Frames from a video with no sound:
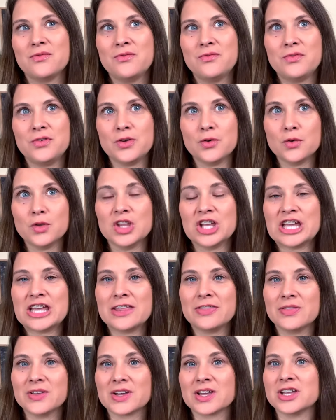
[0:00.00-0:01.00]

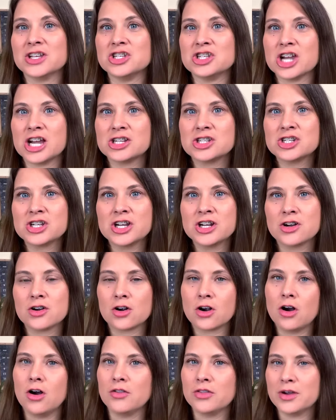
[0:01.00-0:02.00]
fueling the congestion,
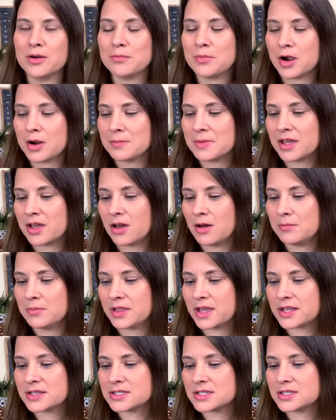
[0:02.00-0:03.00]
are all the apartment
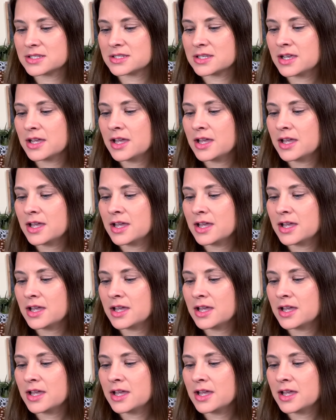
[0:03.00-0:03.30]
complexes.